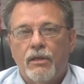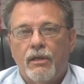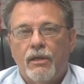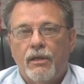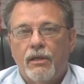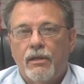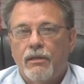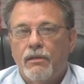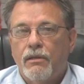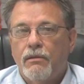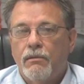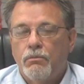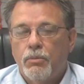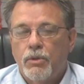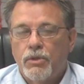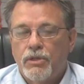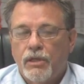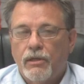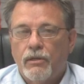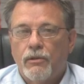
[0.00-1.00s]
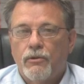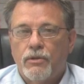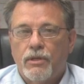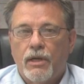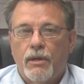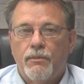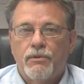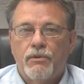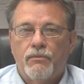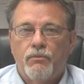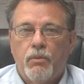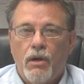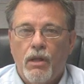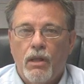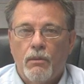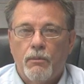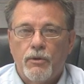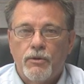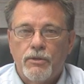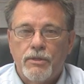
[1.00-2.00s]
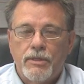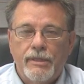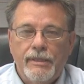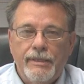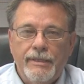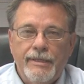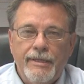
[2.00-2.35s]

in particular types of polymers.